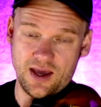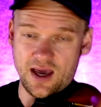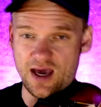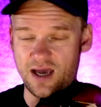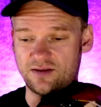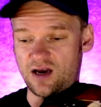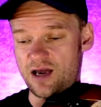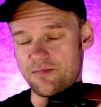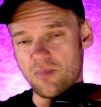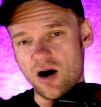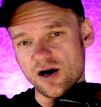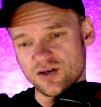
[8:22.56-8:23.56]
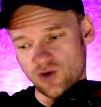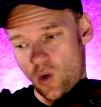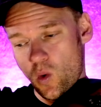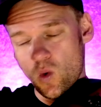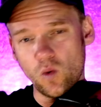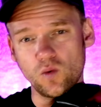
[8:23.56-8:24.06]
And I marked
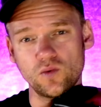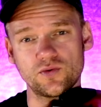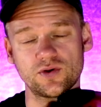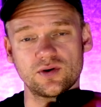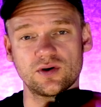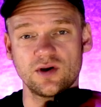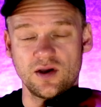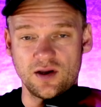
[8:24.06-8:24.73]
all the